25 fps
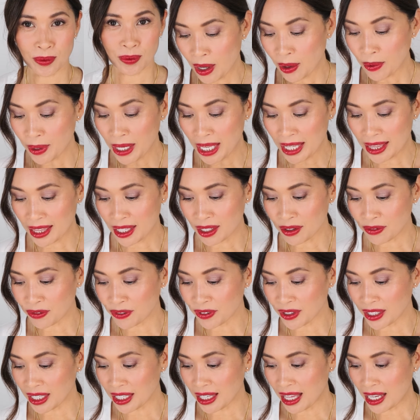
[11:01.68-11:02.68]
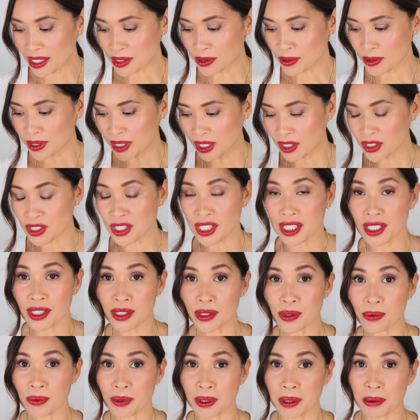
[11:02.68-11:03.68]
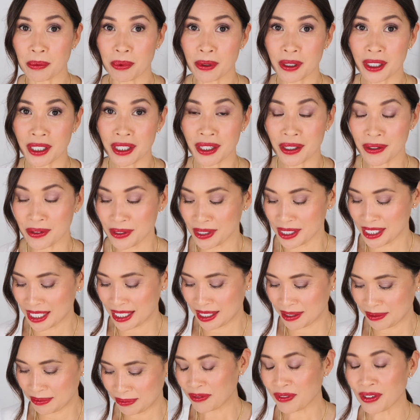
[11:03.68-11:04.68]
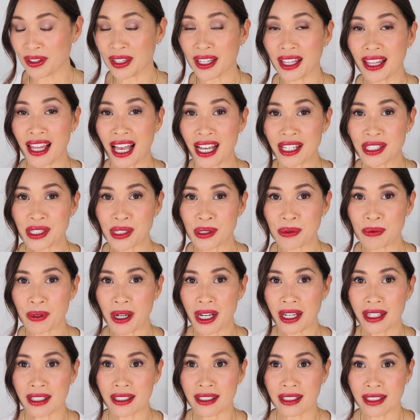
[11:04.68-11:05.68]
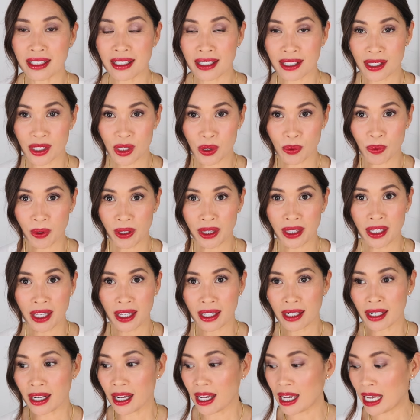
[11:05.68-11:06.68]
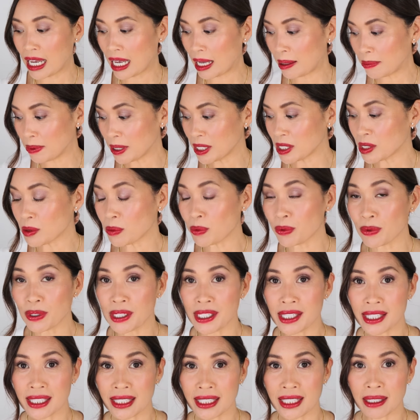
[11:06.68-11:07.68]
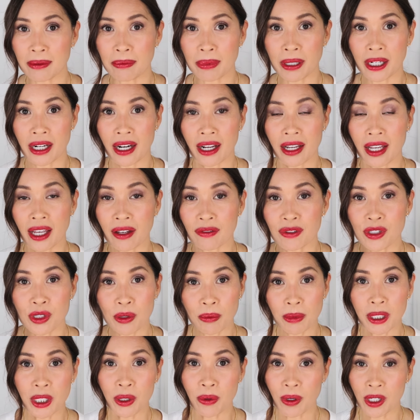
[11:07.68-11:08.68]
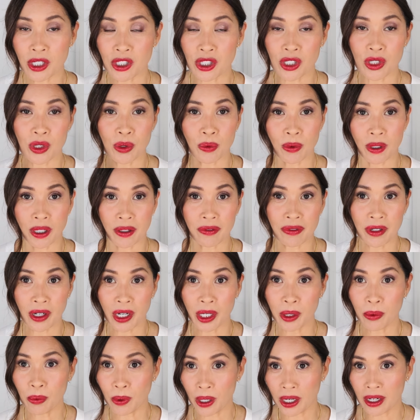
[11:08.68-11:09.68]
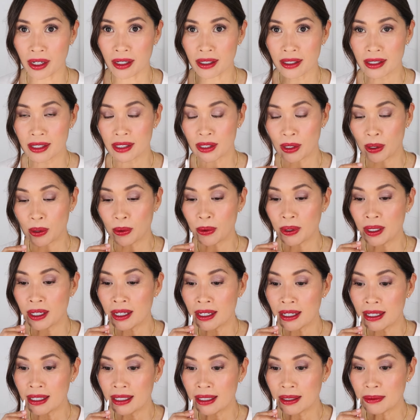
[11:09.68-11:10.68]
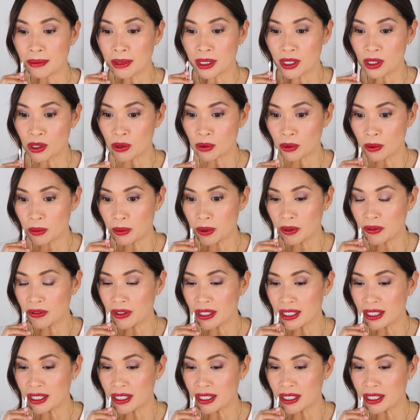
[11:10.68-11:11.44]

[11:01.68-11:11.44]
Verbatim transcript: Okay, and then for the last one, gosh, that is really pretty though, isn't it? For the last one, it's one that I picked up recently, but I have so many questions whenever I wear it, so let me just remove